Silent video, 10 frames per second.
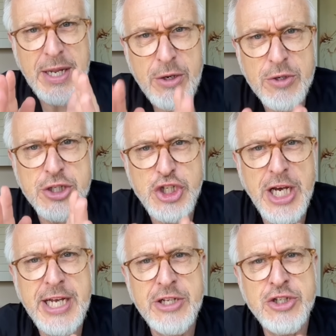couldn't
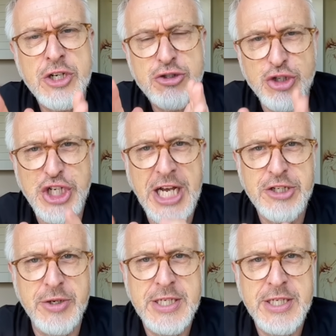change trajectory.